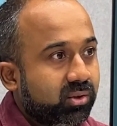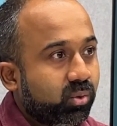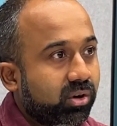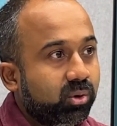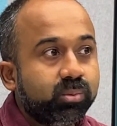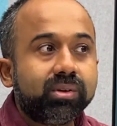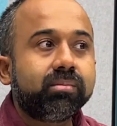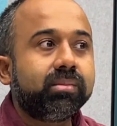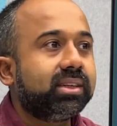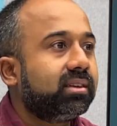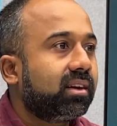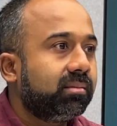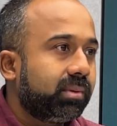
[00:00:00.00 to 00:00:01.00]
what Lumen
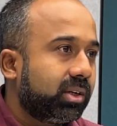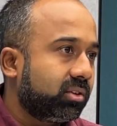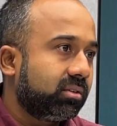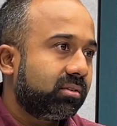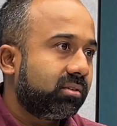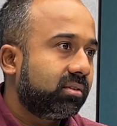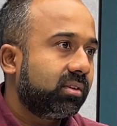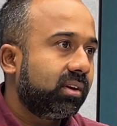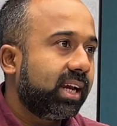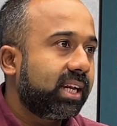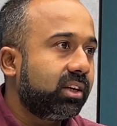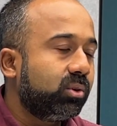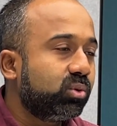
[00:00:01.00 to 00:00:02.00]
basically measures
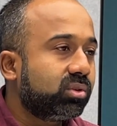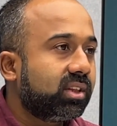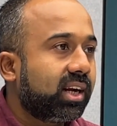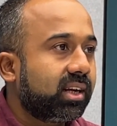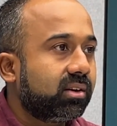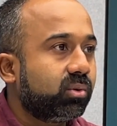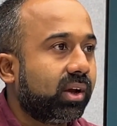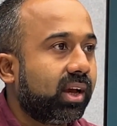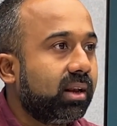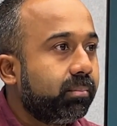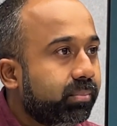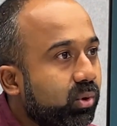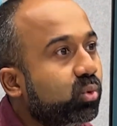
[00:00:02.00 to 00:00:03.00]
and use that to
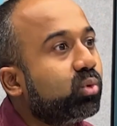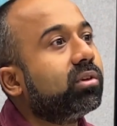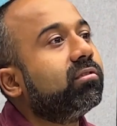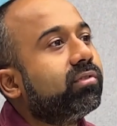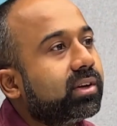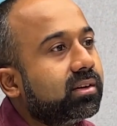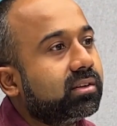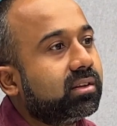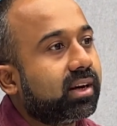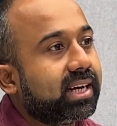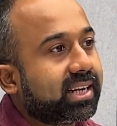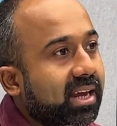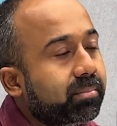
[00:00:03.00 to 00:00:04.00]
help you configure the
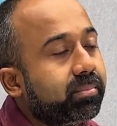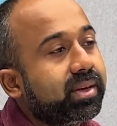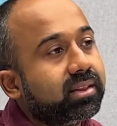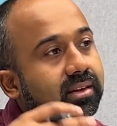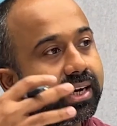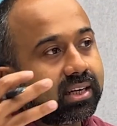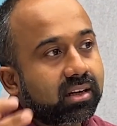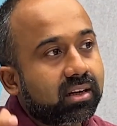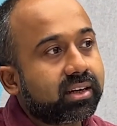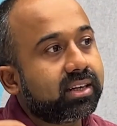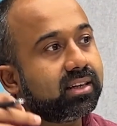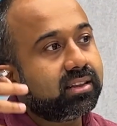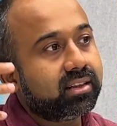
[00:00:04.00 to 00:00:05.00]
right campaign, the right
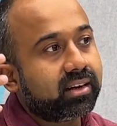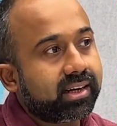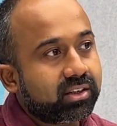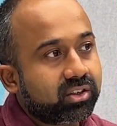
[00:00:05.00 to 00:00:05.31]
targeting, the right